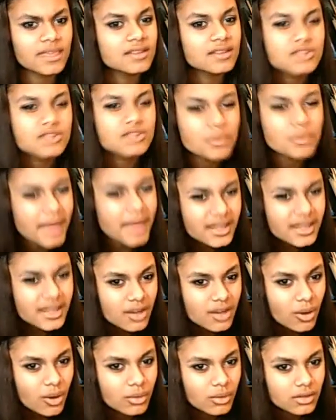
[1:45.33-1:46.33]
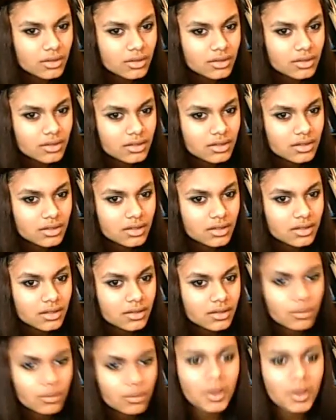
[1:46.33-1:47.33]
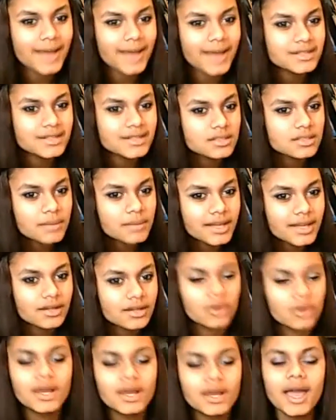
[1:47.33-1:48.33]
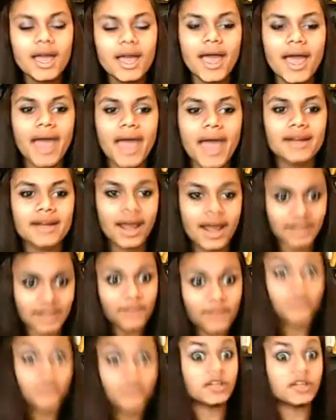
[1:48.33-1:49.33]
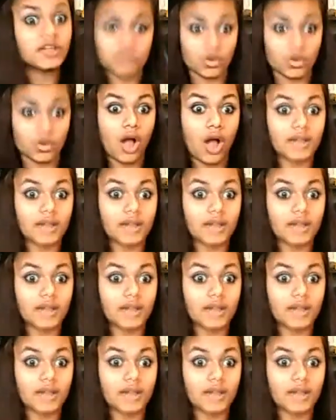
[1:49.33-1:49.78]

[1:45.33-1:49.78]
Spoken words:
tomato? Why tomato? And he feels the rock,